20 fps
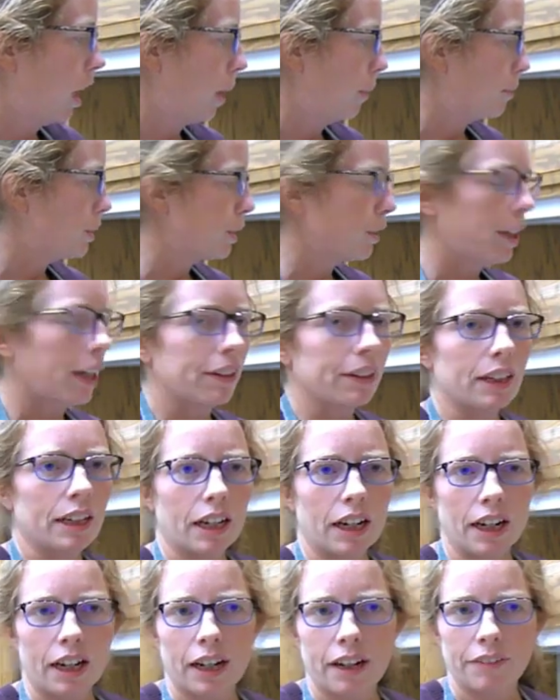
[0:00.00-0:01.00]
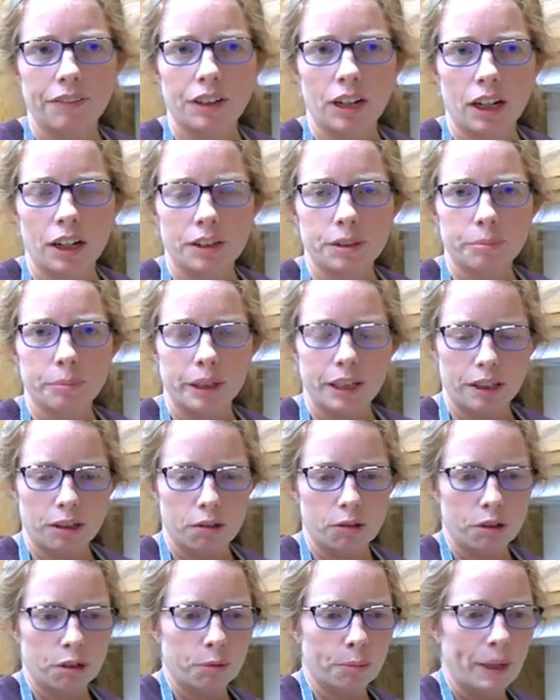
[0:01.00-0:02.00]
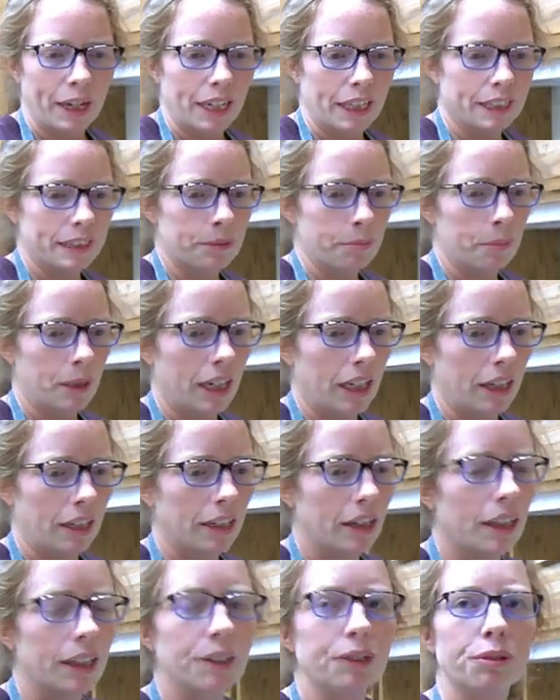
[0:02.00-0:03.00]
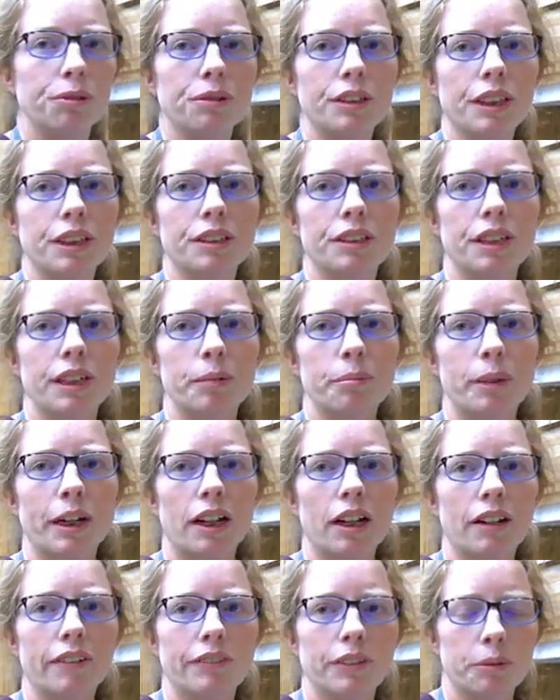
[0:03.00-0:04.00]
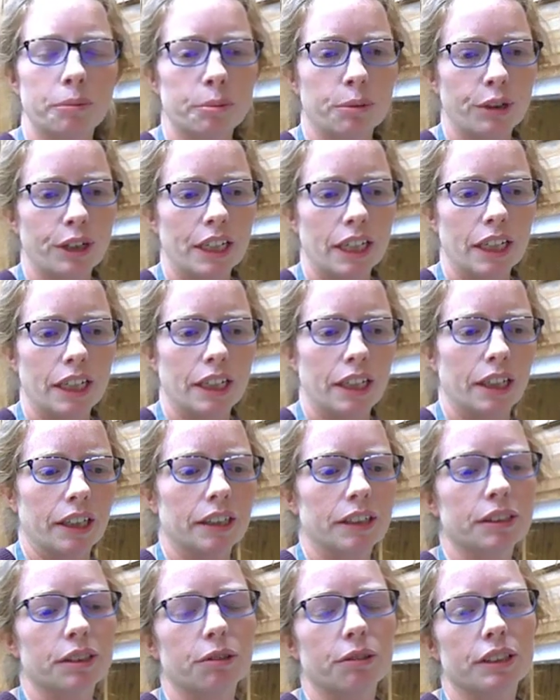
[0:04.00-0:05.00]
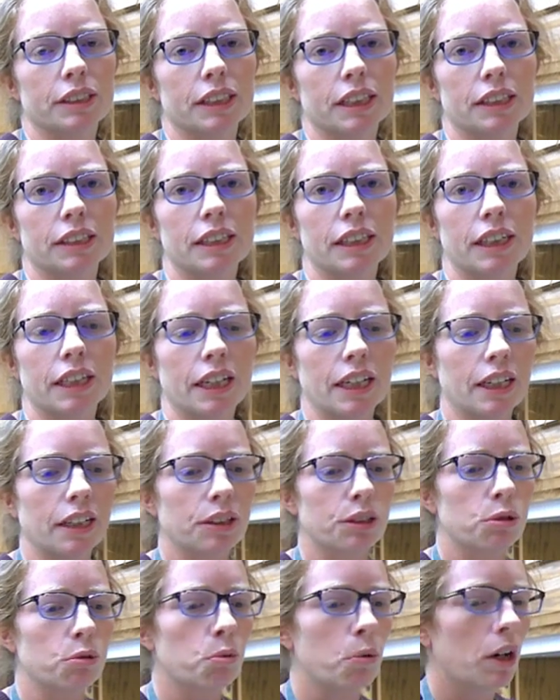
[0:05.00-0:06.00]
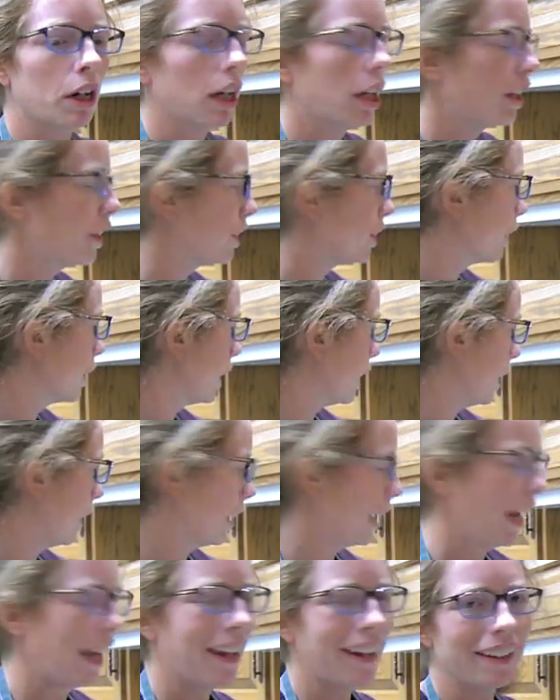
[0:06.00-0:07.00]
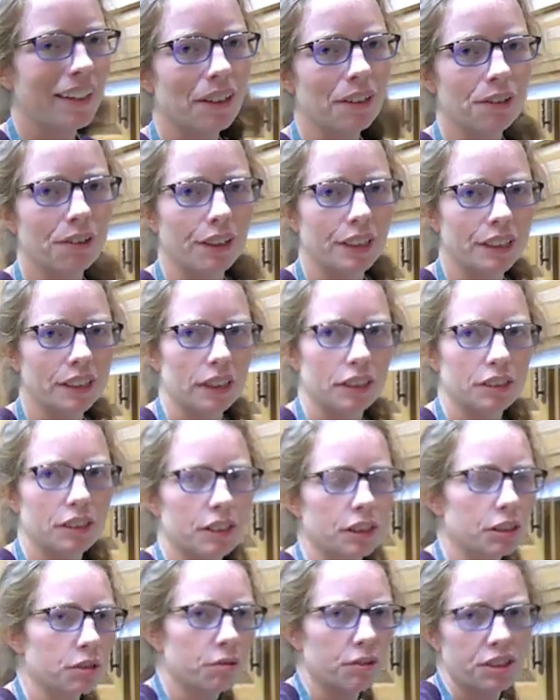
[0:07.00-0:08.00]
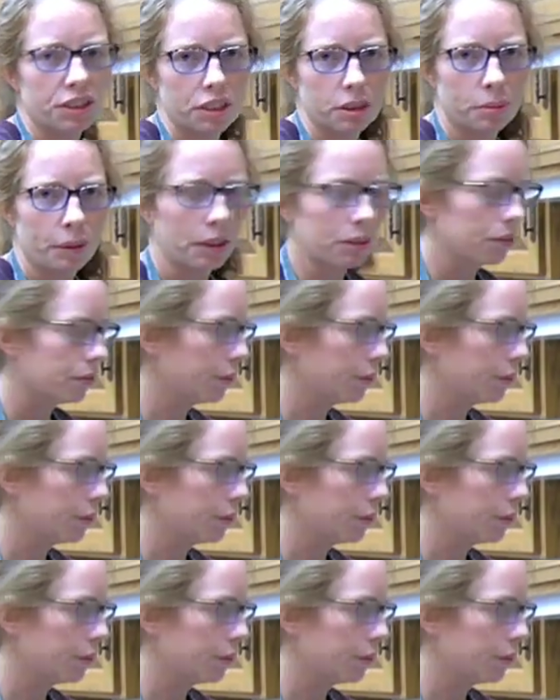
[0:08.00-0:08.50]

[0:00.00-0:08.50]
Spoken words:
So now that I have got my cocoa paste made, I do need to get my oven preheating. So it says to heat it to 180 degrees Celsius, which is about